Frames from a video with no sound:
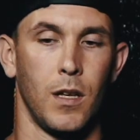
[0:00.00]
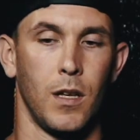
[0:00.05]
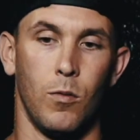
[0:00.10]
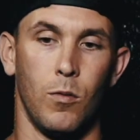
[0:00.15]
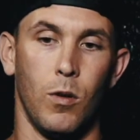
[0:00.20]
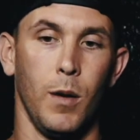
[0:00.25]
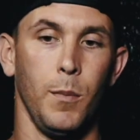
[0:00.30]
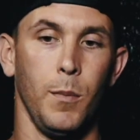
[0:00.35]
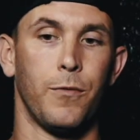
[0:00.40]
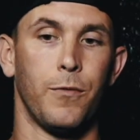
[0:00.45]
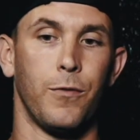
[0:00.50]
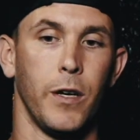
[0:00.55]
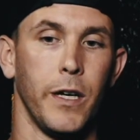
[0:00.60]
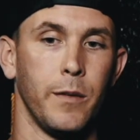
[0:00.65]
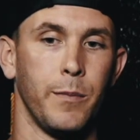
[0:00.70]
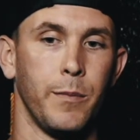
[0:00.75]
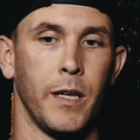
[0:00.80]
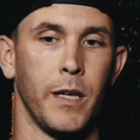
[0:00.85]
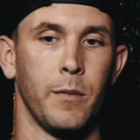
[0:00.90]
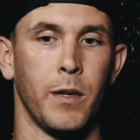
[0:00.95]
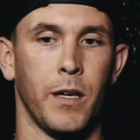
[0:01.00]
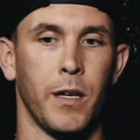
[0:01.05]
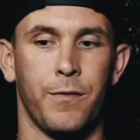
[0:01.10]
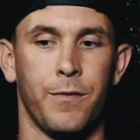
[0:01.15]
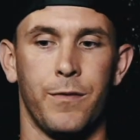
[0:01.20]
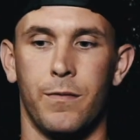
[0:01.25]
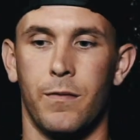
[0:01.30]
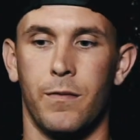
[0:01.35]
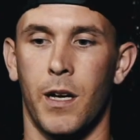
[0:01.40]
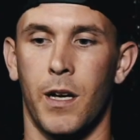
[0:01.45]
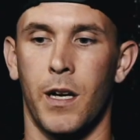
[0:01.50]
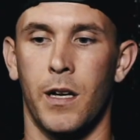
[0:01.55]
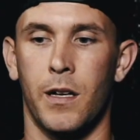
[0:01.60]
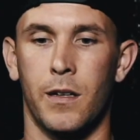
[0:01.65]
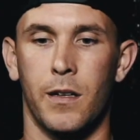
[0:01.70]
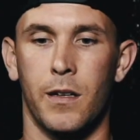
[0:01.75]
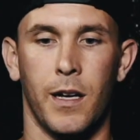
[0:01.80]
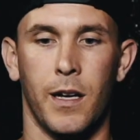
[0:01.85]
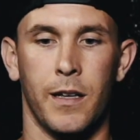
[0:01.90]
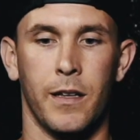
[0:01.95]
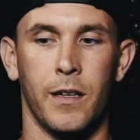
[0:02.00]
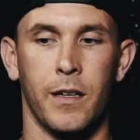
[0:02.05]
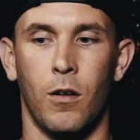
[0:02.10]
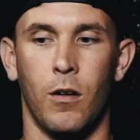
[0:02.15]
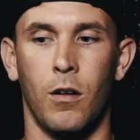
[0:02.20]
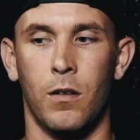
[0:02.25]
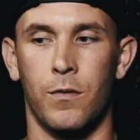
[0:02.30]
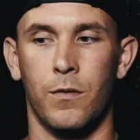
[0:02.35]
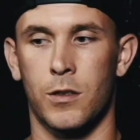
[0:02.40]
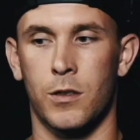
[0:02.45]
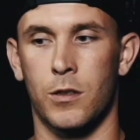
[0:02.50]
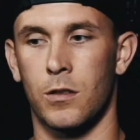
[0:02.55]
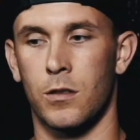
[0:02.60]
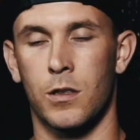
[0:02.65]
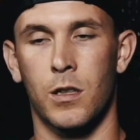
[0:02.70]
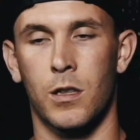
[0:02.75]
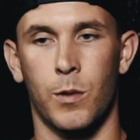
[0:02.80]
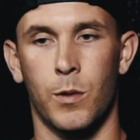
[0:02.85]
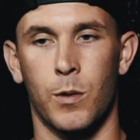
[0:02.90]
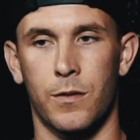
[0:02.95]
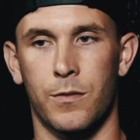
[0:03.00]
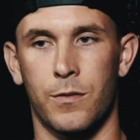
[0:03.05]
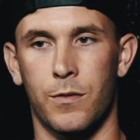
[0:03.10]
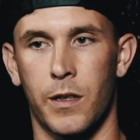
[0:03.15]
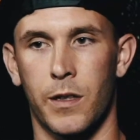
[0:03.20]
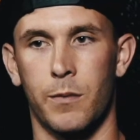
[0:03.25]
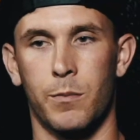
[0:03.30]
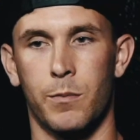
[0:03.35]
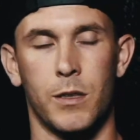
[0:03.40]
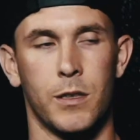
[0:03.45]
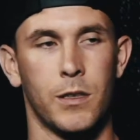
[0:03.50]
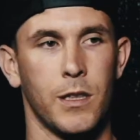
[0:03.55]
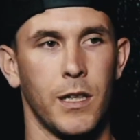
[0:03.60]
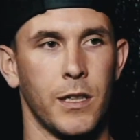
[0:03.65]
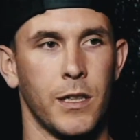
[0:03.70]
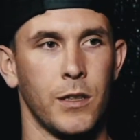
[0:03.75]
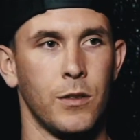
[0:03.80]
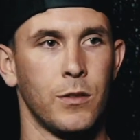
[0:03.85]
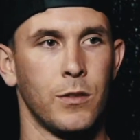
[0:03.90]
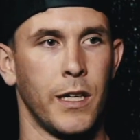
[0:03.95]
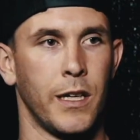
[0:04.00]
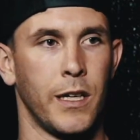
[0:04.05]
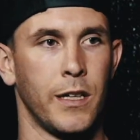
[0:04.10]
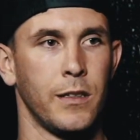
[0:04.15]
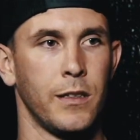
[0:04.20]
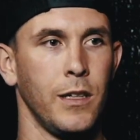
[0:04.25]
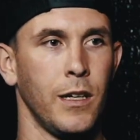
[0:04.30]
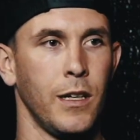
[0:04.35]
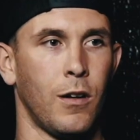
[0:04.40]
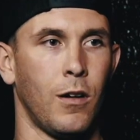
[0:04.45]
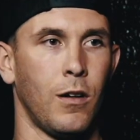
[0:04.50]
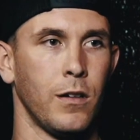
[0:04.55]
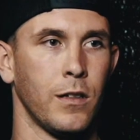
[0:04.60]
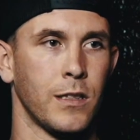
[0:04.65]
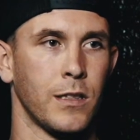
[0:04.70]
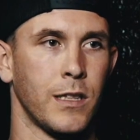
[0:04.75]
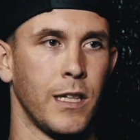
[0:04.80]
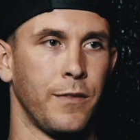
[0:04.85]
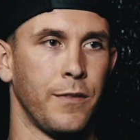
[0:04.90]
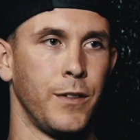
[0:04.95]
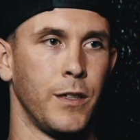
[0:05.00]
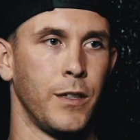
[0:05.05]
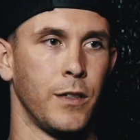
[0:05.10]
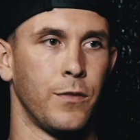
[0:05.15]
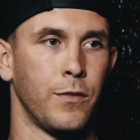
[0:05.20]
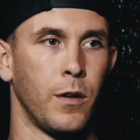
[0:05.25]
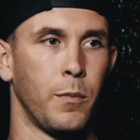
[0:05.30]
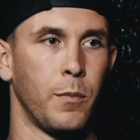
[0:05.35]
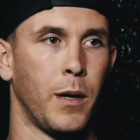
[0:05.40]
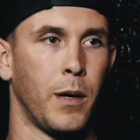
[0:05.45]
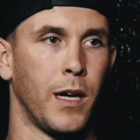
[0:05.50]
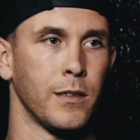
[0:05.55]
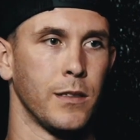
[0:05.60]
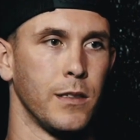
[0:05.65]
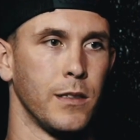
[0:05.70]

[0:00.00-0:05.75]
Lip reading: Well, I'm afraid, man, but I think all of us are somewhat afraid. But you got to use that. You got to harness that fear for a positive.